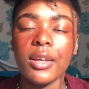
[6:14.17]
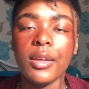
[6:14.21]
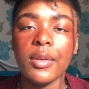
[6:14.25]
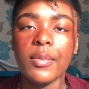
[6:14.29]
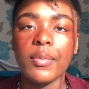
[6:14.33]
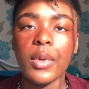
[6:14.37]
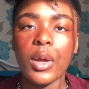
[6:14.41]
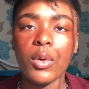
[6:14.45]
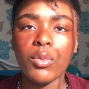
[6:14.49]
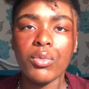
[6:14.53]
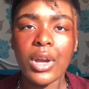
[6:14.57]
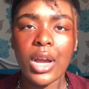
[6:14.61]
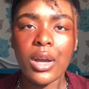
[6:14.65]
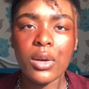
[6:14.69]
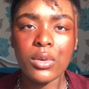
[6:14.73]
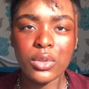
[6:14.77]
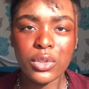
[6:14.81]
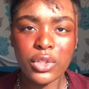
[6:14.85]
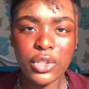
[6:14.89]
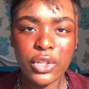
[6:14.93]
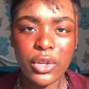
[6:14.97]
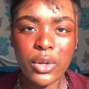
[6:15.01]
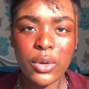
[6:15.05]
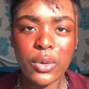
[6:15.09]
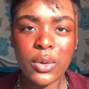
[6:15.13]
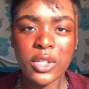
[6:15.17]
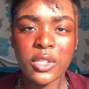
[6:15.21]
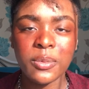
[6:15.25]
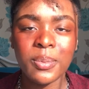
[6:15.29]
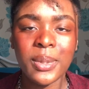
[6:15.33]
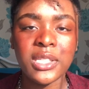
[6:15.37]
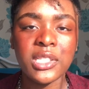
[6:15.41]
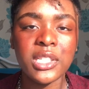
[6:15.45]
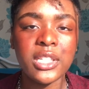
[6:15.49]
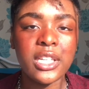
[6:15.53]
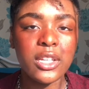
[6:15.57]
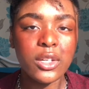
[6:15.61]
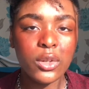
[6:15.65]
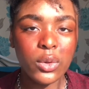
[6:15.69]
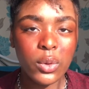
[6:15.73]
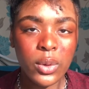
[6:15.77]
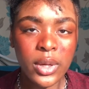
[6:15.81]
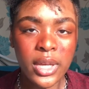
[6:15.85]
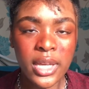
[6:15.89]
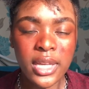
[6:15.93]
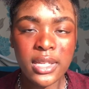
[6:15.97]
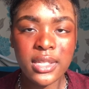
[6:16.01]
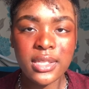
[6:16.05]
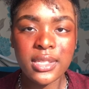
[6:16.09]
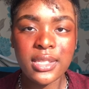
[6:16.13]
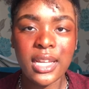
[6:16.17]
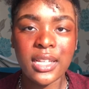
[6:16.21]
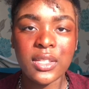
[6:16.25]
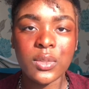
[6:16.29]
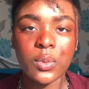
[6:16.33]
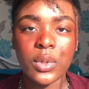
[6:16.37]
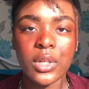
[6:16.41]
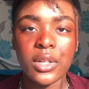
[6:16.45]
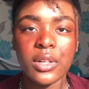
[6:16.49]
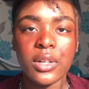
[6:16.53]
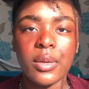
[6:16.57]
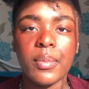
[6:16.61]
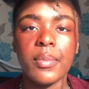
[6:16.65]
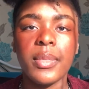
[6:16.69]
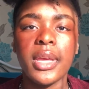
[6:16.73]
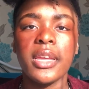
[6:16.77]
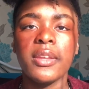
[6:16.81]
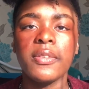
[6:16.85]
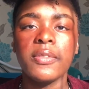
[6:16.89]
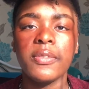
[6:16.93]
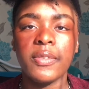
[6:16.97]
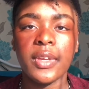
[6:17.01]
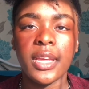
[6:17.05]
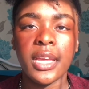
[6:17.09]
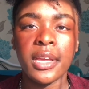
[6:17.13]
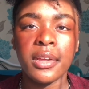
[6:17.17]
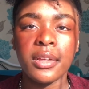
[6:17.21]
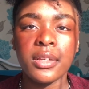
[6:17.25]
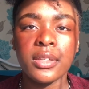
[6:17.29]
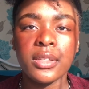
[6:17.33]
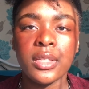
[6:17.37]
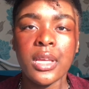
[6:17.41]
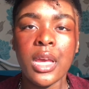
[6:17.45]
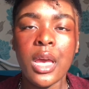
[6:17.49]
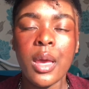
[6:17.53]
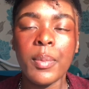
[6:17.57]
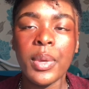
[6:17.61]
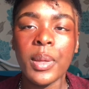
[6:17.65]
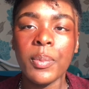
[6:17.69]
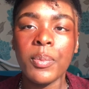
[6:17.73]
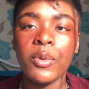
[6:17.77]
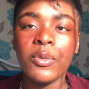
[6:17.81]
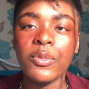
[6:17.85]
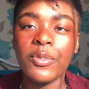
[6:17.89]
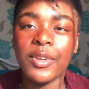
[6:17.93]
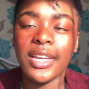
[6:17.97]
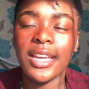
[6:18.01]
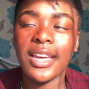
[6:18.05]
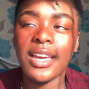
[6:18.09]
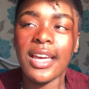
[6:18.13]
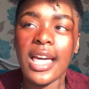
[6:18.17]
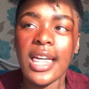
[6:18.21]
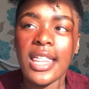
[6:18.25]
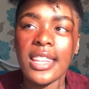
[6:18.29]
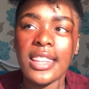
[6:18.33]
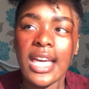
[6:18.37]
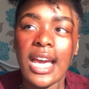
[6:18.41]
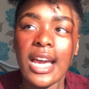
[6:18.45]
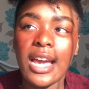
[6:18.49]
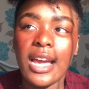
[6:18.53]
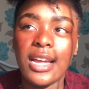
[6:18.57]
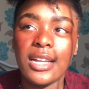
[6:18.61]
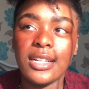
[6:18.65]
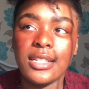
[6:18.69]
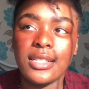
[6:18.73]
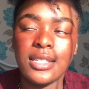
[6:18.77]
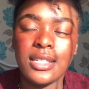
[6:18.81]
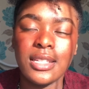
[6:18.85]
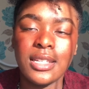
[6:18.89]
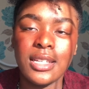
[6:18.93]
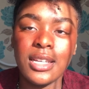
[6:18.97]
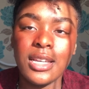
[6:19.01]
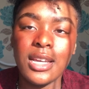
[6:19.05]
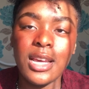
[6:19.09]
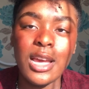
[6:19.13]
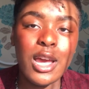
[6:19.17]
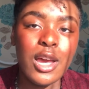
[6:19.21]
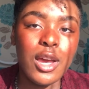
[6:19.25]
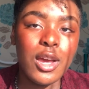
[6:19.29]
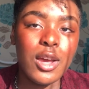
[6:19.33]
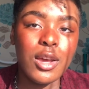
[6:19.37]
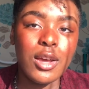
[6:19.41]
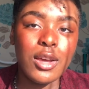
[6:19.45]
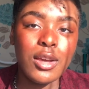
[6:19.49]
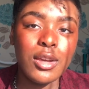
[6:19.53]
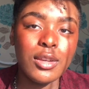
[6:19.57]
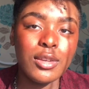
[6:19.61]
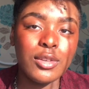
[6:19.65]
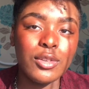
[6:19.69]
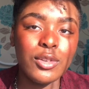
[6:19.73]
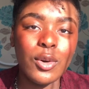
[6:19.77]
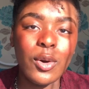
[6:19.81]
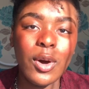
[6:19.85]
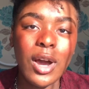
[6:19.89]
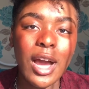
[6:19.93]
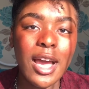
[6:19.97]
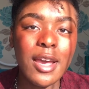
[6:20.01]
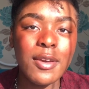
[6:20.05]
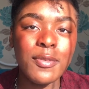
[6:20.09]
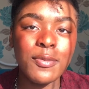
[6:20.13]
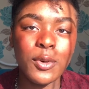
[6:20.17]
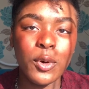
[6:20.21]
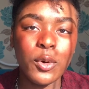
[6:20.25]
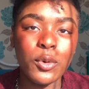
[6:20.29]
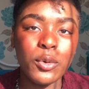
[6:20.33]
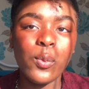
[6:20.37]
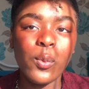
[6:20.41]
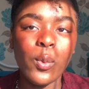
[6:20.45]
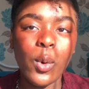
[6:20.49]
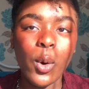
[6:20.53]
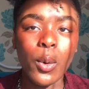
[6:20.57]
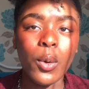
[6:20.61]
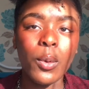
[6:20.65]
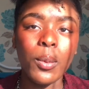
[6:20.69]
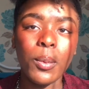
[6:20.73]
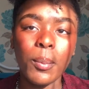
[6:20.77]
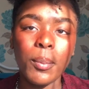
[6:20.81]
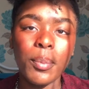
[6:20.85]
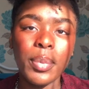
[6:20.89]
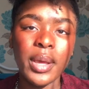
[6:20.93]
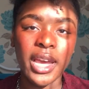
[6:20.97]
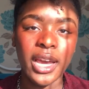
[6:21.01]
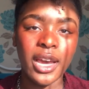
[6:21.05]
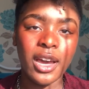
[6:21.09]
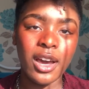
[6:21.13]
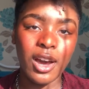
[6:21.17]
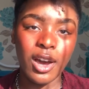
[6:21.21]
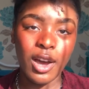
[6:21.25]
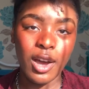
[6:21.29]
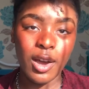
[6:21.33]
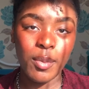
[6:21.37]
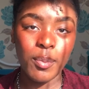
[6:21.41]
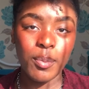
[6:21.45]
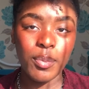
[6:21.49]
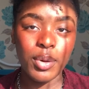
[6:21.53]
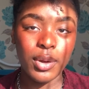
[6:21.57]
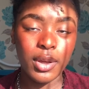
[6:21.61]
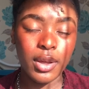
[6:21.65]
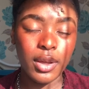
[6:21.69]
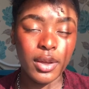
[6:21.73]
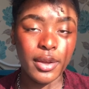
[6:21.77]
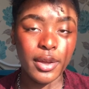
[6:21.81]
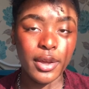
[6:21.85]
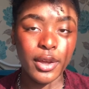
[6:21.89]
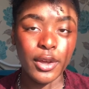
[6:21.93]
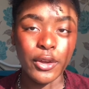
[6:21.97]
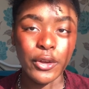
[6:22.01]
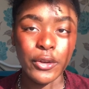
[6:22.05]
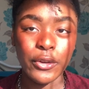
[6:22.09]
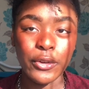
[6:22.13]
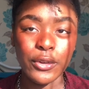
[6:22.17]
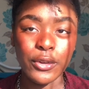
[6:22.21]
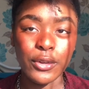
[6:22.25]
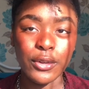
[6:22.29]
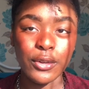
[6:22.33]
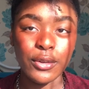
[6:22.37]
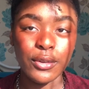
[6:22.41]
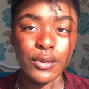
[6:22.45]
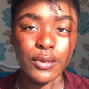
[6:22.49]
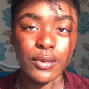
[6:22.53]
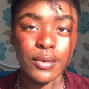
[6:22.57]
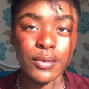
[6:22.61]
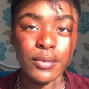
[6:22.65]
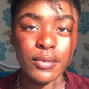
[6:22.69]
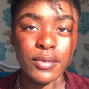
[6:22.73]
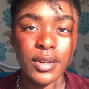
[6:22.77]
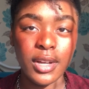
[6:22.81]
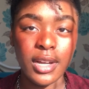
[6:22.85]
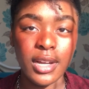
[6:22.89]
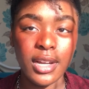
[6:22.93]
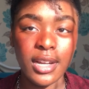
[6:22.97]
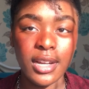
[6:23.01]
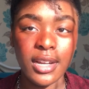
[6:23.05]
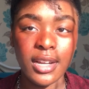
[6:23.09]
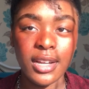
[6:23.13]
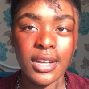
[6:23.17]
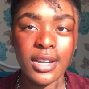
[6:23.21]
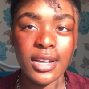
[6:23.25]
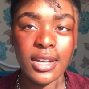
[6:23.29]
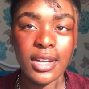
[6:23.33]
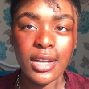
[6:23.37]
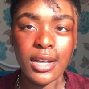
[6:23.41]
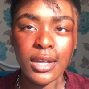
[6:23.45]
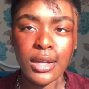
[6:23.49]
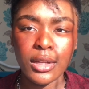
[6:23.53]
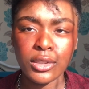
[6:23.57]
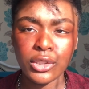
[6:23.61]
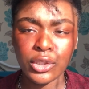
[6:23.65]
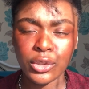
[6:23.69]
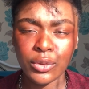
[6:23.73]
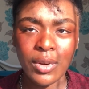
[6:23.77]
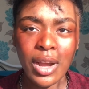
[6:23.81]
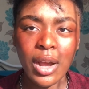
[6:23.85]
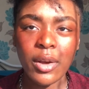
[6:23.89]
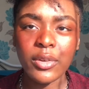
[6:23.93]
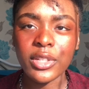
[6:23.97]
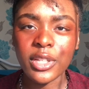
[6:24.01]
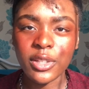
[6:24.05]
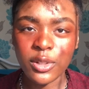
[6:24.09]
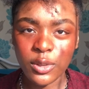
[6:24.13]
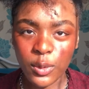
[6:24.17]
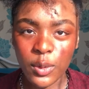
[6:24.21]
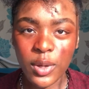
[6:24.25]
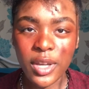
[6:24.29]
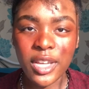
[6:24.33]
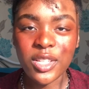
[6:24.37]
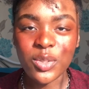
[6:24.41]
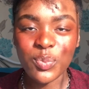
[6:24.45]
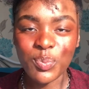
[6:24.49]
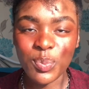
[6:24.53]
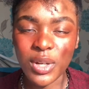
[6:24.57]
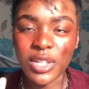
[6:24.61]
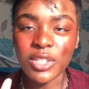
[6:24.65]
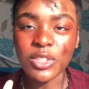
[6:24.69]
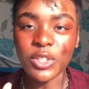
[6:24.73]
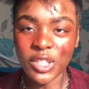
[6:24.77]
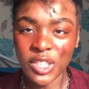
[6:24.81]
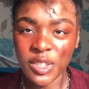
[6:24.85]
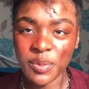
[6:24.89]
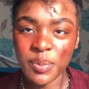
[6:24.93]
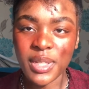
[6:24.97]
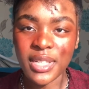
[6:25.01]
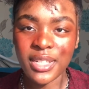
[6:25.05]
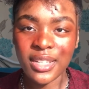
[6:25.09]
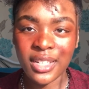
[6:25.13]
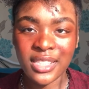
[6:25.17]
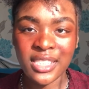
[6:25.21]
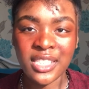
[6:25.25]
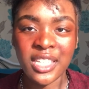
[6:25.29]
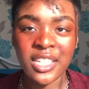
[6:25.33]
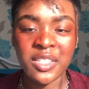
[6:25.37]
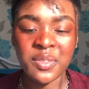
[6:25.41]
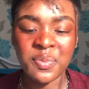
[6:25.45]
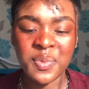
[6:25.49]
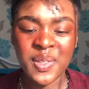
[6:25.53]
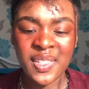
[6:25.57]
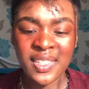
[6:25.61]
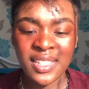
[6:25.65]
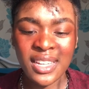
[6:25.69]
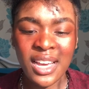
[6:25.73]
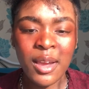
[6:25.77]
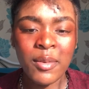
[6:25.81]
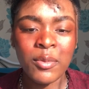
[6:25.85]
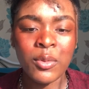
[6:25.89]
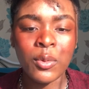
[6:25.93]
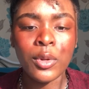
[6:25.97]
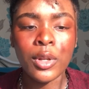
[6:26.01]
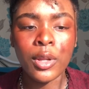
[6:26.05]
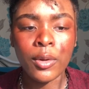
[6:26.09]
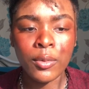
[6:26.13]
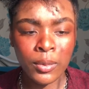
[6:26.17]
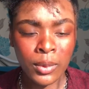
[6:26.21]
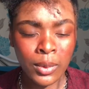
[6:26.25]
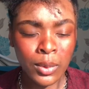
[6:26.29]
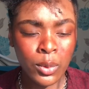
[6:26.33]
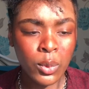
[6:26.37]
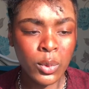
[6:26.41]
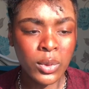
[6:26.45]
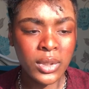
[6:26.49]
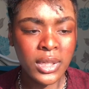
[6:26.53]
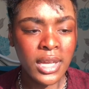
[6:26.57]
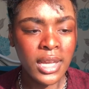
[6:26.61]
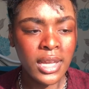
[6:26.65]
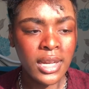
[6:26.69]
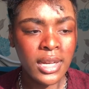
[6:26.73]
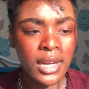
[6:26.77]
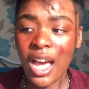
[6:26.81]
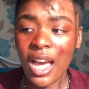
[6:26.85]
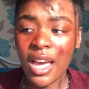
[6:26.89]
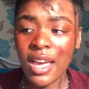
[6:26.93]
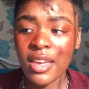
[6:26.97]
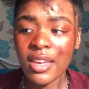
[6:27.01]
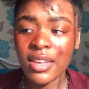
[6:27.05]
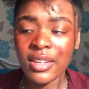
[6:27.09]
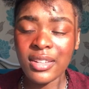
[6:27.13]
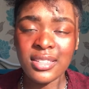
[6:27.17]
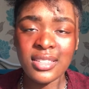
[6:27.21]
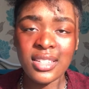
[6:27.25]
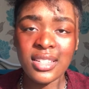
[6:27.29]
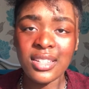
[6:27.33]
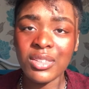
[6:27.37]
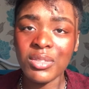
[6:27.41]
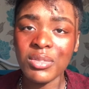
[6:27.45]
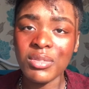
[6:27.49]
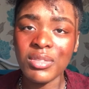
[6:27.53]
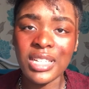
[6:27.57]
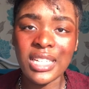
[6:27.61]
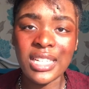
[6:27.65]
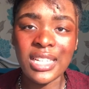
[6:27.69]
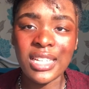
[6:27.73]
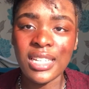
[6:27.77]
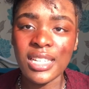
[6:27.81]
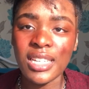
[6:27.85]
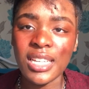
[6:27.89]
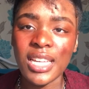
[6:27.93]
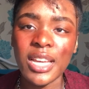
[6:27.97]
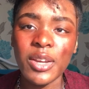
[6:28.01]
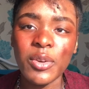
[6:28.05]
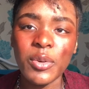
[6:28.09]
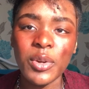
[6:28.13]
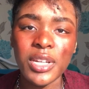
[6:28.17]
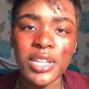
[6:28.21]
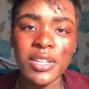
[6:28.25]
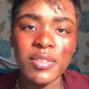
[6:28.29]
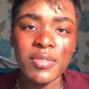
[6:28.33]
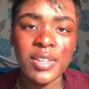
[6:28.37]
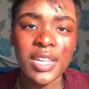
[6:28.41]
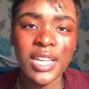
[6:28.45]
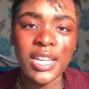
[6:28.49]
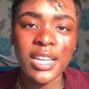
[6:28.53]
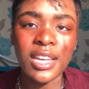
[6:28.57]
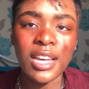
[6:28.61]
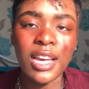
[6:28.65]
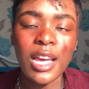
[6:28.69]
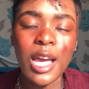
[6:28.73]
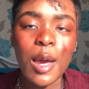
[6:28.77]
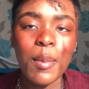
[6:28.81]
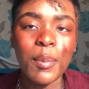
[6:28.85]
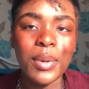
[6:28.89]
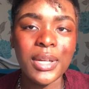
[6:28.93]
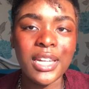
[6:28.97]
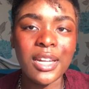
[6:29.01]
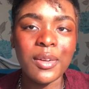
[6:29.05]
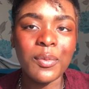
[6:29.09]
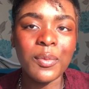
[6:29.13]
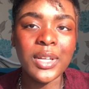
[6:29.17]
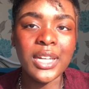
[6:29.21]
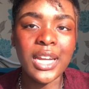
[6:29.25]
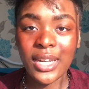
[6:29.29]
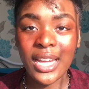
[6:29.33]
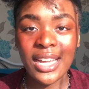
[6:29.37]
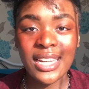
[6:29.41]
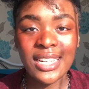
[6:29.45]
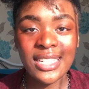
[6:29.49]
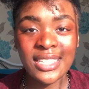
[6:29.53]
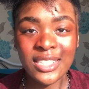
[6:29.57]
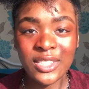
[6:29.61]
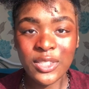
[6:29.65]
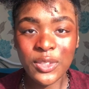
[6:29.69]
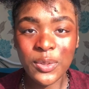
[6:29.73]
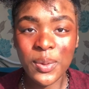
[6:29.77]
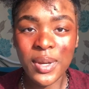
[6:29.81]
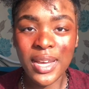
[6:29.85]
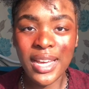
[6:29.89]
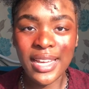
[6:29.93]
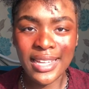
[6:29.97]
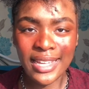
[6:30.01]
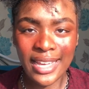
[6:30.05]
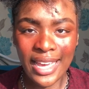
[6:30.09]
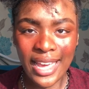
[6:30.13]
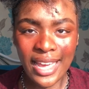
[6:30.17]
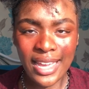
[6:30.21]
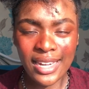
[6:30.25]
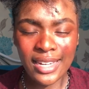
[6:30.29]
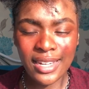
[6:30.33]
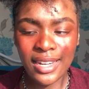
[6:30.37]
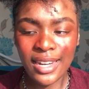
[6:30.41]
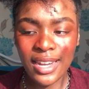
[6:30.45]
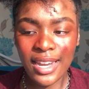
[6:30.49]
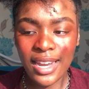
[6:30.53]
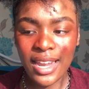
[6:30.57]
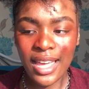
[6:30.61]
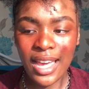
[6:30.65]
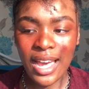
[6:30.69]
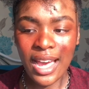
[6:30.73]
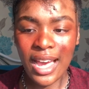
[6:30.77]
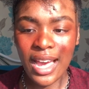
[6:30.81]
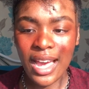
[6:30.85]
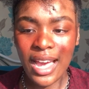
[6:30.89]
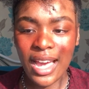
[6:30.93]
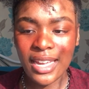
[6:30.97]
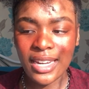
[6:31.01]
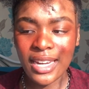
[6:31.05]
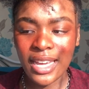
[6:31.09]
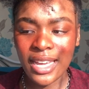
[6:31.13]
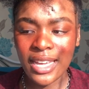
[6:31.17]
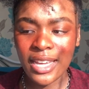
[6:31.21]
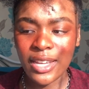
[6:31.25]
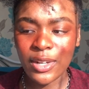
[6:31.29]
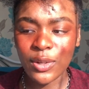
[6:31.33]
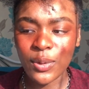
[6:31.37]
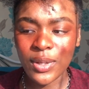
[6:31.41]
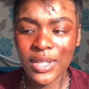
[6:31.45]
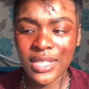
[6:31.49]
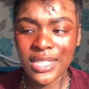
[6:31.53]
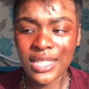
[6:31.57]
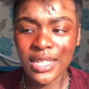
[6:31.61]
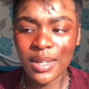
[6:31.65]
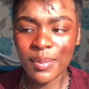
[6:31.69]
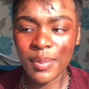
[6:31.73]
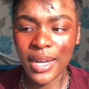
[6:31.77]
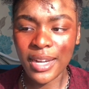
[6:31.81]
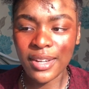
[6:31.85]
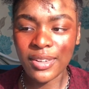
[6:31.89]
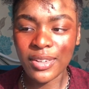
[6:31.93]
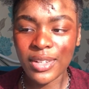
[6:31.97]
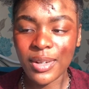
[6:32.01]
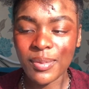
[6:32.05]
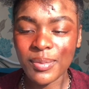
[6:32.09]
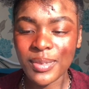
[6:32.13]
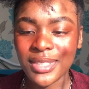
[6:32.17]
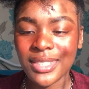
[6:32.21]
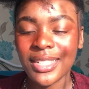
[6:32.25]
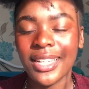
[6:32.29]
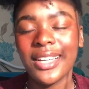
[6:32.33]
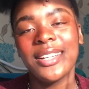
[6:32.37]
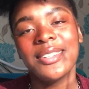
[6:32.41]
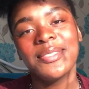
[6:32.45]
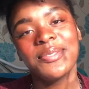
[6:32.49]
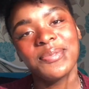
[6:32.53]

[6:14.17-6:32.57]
around you, especially noise. That's one of the main things. People think that your iPhone won't pick up the surrounding noise, but trust me, it does. There's been times when I'm recording, I didn't really hear anything, but then when I listen to it again and I hear noise in the background, I'm just like,